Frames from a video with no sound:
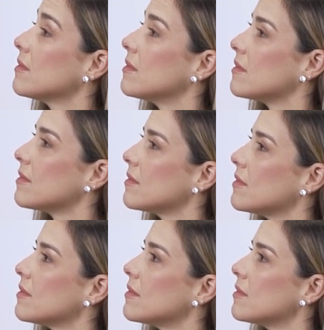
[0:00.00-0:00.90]

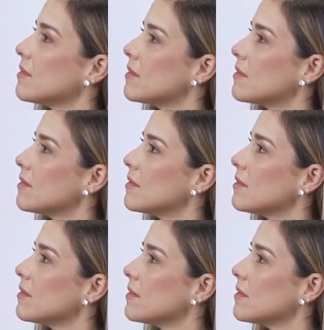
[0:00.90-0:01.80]

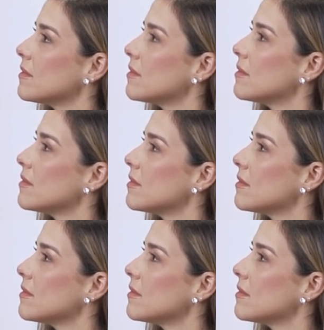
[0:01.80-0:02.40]
(silent)